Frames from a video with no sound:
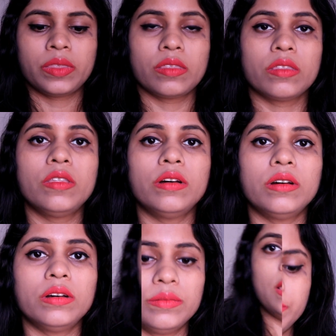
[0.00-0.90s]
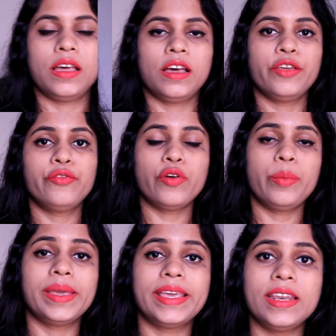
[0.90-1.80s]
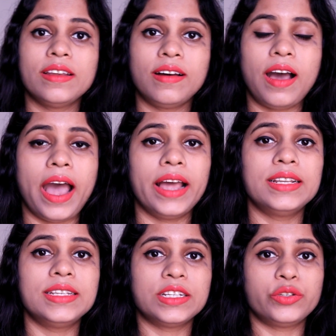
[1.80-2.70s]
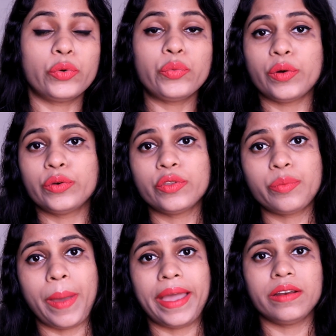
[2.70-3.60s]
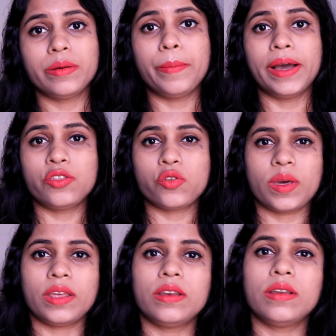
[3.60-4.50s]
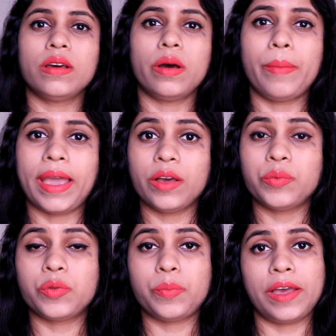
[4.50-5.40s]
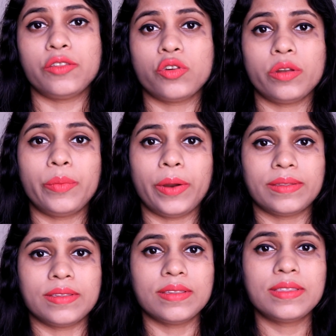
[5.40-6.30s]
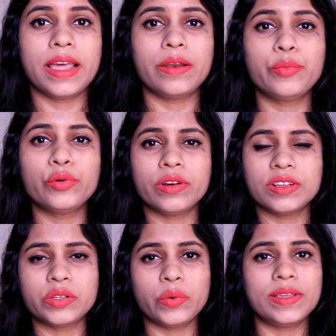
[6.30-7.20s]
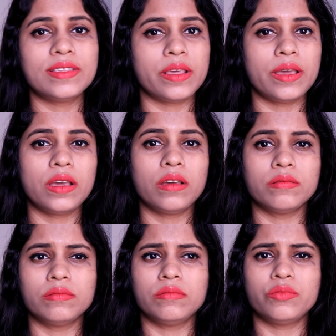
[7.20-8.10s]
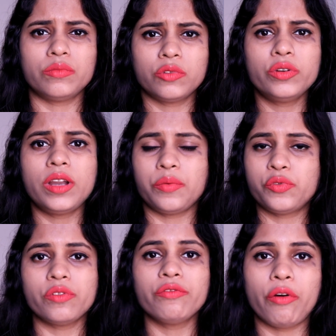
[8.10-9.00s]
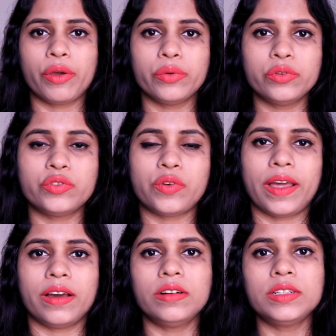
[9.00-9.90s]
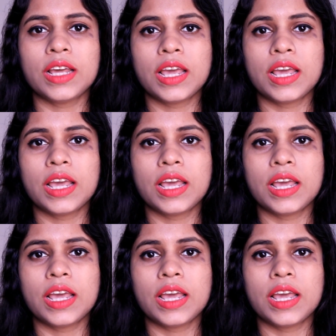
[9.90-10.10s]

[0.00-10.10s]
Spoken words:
If you're a beginner and don't want to spend much on makeup sponge or brushes, then Puna Store is a good option for you to try out.